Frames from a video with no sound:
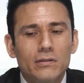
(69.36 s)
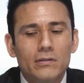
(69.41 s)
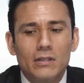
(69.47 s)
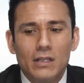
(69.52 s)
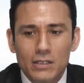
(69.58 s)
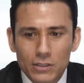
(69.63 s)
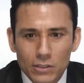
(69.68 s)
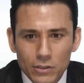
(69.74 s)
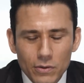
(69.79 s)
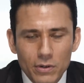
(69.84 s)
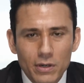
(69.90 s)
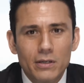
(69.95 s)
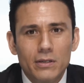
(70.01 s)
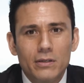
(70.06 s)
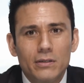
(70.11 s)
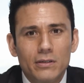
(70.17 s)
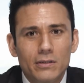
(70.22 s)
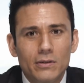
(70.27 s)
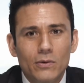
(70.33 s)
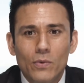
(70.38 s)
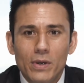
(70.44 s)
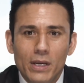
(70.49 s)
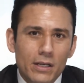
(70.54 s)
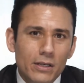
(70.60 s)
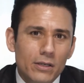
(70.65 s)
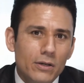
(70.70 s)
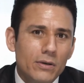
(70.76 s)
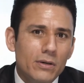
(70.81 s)
Let's do it. We
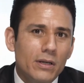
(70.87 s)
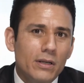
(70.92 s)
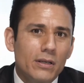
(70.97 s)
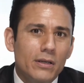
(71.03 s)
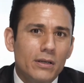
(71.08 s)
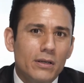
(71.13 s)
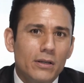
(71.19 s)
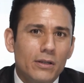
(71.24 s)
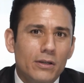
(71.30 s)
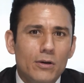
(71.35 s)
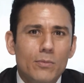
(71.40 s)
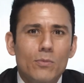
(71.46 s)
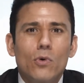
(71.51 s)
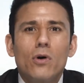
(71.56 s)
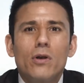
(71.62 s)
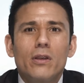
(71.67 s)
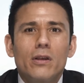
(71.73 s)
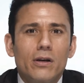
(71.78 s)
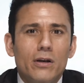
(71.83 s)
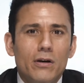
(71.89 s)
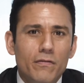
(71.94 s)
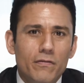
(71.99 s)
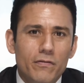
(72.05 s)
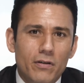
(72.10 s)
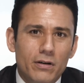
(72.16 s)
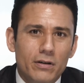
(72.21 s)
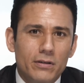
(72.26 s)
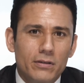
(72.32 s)
can do it. You're more than a
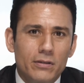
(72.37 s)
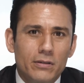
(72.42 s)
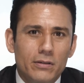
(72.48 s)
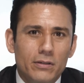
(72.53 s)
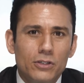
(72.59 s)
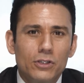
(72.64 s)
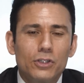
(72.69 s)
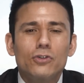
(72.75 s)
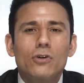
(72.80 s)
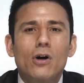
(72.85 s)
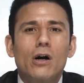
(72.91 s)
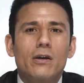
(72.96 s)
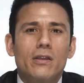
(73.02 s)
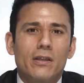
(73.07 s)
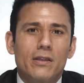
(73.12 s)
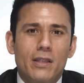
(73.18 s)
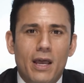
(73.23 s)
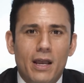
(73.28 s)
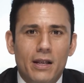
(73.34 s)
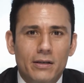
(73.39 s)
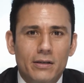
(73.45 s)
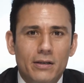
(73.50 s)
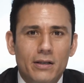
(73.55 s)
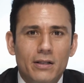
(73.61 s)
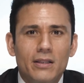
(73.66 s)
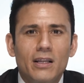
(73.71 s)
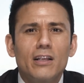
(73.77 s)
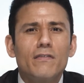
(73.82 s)
girlfriend. You're stronger than that.
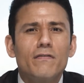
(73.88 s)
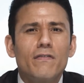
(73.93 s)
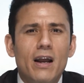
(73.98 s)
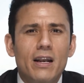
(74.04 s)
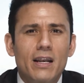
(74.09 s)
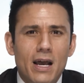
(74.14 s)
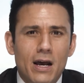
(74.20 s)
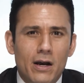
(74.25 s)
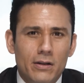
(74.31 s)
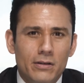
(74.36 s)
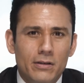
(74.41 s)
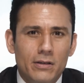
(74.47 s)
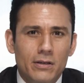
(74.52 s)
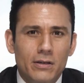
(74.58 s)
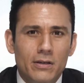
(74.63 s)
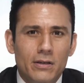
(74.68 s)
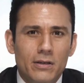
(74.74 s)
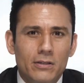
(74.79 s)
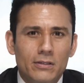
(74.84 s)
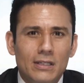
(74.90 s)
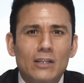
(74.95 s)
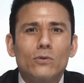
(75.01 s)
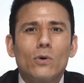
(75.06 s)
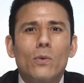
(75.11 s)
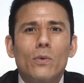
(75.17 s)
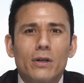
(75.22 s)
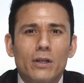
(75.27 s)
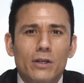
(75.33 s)
Let's find out. That's
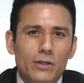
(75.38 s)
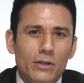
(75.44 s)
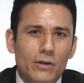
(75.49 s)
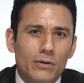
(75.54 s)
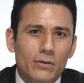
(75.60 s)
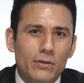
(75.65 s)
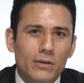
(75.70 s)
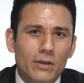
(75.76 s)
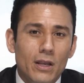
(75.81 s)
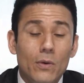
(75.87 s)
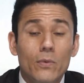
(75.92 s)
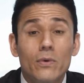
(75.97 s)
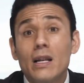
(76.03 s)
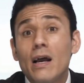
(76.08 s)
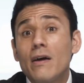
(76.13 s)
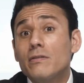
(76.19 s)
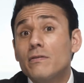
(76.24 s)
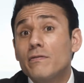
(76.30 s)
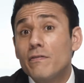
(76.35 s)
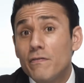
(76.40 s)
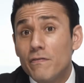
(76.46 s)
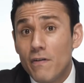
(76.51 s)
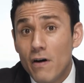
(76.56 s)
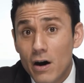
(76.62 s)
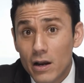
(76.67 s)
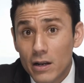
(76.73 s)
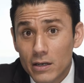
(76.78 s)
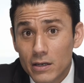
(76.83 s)
what we're going to do. And we're going to have some
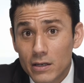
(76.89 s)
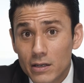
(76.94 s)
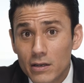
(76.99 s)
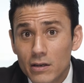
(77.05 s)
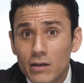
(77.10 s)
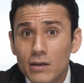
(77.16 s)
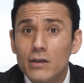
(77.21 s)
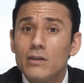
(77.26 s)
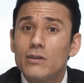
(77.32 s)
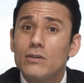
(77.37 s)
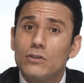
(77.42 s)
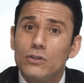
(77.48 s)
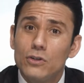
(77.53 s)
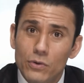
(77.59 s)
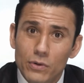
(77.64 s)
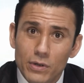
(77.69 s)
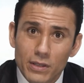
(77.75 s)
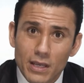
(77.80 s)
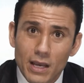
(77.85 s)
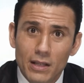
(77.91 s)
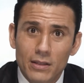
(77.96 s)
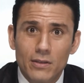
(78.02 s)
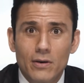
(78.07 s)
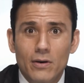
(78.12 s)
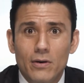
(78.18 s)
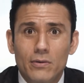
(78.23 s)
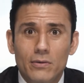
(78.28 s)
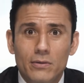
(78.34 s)
fun doing that,
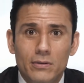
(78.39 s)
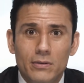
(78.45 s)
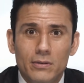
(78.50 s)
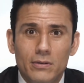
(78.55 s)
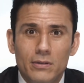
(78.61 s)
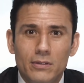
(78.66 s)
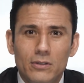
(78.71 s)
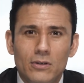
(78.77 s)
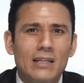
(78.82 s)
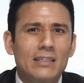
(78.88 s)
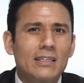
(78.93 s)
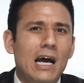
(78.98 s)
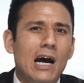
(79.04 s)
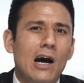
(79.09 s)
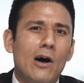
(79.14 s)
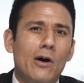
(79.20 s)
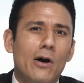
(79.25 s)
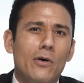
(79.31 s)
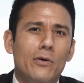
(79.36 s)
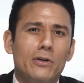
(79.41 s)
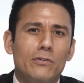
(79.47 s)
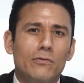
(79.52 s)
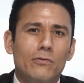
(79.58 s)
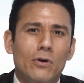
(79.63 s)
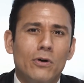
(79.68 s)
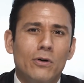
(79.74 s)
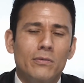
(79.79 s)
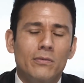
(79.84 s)
though. So that's how I always
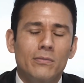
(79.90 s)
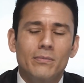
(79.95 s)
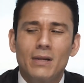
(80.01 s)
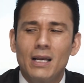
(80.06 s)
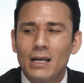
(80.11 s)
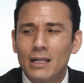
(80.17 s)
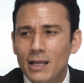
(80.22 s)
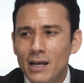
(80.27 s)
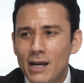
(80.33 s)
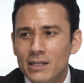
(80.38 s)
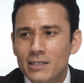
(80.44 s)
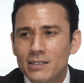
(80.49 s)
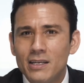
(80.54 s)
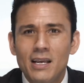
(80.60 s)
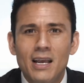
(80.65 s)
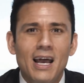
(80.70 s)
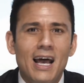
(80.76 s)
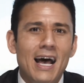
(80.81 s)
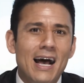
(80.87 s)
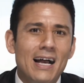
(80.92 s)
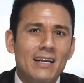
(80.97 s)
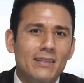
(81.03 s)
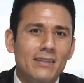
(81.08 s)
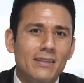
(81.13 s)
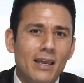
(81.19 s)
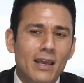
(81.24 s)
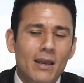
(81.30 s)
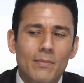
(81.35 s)
roll. My clients, ask
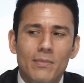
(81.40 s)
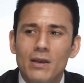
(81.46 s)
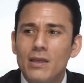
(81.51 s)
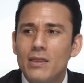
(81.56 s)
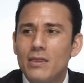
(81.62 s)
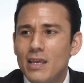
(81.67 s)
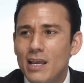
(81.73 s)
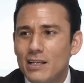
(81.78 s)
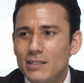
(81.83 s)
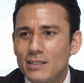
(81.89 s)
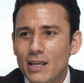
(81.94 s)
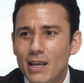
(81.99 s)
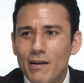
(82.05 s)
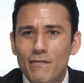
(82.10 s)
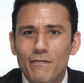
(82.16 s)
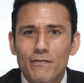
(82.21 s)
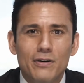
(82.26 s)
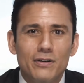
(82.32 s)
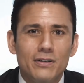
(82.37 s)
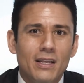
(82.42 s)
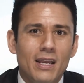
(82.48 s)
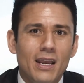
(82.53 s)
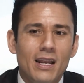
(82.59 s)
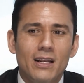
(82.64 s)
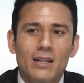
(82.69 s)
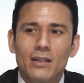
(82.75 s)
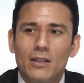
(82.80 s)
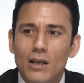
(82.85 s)
them, they say it
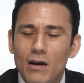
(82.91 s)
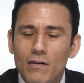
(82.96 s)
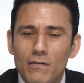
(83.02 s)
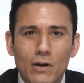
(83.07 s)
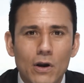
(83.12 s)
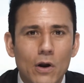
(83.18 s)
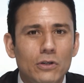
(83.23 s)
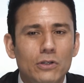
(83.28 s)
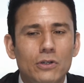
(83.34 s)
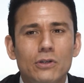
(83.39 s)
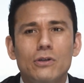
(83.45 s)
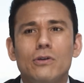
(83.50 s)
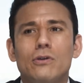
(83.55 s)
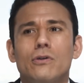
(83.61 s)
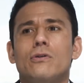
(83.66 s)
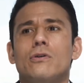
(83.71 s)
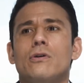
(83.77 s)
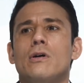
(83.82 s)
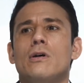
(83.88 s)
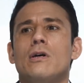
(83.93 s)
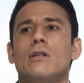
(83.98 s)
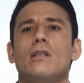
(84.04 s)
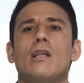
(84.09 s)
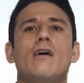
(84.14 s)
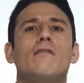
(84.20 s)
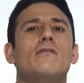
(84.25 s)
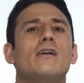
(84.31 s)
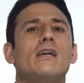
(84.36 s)
firsthand. Love coaching you,
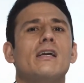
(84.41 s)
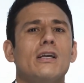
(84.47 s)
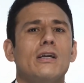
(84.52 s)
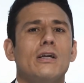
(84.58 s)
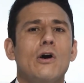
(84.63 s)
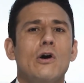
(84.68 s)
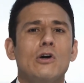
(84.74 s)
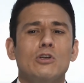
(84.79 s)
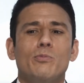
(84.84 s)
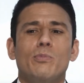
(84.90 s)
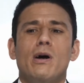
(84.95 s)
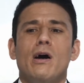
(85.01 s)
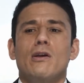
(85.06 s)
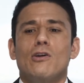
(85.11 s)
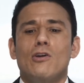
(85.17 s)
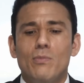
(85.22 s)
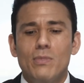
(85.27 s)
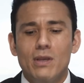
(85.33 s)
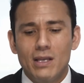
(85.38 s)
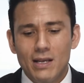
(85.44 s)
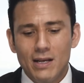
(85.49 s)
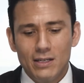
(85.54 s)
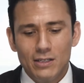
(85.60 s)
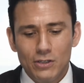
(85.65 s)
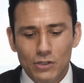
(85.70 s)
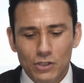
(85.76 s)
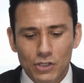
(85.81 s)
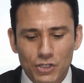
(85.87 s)
love getting coached by you
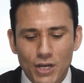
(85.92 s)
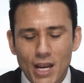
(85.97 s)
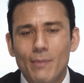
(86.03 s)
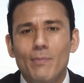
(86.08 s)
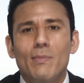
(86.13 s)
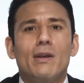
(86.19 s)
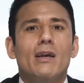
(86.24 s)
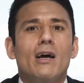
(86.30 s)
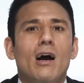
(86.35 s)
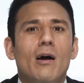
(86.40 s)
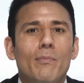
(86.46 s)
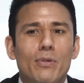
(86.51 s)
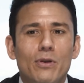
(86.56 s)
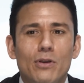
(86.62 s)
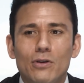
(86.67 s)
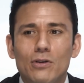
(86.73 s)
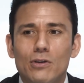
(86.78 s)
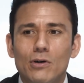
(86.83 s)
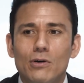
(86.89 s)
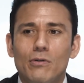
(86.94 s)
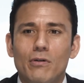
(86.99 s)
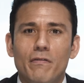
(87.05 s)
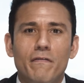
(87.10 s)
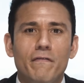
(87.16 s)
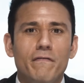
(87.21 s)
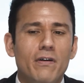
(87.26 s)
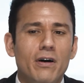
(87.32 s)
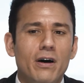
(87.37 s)
because you shake me up, but you do it with
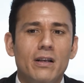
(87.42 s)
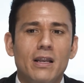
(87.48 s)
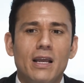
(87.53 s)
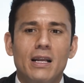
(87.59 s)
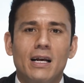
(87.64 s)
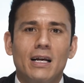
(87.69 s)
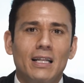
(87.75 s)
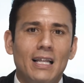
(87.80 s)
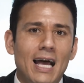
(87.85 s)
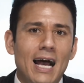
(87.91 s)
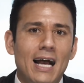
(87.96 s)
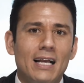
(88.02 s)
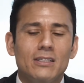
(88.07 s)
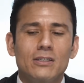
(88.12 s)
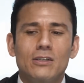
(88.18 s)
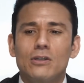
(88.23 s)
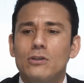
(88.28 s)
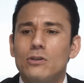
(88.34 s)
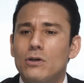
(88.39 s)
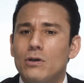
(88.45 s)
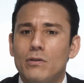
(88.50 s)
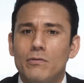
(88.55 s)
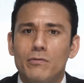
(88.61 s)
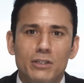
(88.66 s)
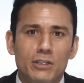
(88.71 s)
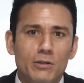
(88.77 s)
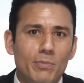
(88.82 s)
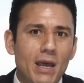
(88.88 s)
fun and class and you do it with
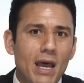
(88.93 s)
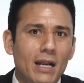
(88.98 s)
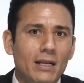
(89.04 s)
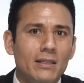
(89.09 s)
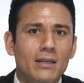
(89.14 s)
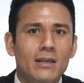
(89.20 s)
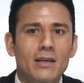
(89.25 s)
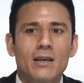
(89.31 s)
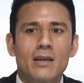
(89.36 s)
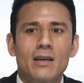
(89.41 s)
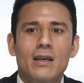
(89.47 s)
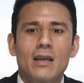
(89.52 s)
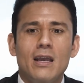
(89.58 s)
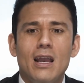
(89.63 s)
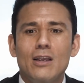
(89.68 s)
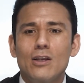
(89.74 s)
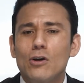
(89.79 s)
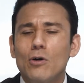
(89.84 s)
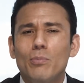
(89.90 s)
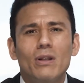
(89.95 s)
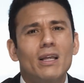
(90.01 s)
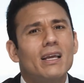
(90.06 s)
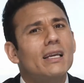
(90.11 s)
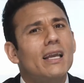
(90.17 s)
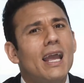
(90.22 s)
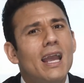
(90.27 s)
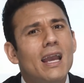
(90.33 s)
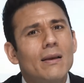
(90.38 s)
respect. And you don't play
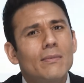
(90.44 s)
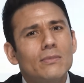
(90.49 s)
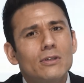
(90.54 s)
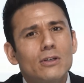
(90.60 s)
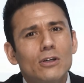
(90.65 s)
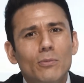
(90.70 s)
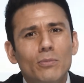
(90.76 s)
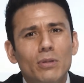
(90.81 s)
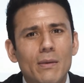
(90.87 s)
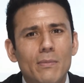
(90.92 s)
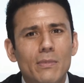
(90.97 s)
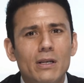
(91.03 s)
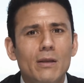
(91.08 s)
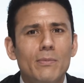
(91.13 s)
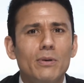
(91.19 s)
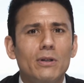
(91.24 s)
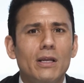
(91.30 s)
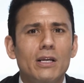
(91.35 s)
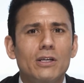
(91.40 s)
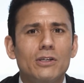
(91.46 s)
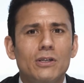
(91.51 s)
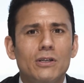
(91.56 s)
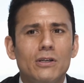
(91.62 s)
games, you don't play manipulation.